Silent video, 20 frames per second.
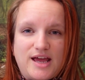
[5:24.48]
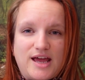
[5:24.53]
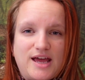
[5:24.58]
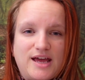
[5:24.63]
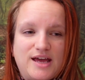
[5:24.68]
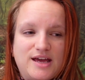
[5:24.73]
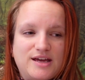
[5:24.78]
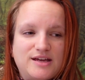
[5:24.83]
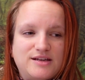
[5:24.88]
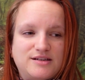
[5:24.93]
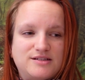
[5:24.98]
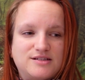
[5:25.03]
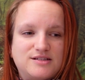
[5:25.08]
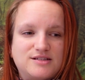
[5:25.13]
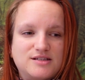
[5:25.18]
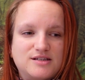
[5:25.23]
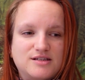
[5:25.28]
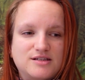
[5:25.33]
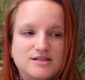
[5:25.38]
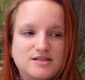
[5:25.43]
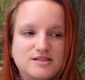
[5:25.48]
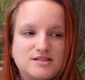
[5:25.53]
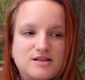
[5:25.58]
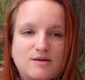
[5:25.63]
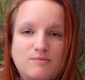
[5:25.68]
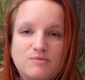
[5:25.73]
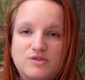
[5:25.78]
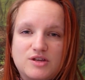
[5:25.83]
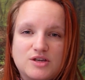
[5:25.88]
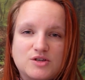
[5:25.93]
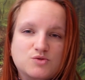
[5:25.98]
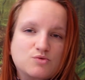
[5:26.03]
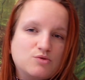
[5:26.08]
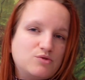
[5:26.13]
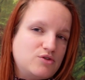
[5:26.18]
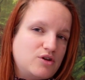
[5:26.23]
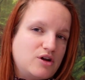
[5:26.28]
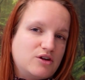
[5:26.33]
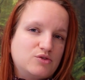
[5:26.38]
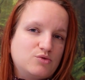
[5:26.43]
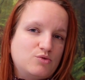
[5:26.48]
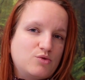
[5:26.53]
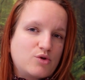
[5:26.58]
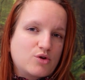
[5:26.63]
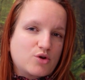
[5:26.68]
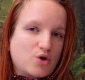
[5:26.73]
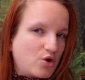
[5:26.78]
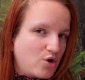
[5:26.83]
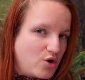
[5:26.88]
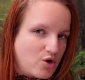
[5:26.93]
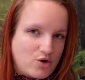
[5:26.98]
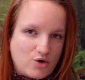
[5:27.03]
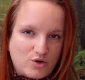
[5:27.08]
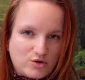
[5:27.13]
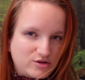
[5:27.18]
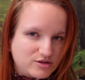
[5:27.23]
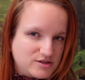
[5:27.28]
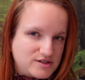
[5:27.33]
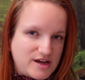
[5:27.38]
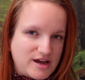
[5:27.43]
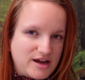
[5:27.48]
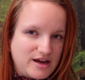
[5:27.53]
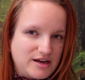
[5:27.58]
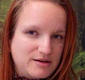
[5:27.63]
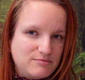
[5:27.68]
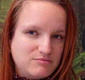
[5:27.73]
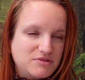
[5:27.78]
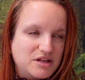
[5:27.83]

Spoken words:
And some things will not work all the time.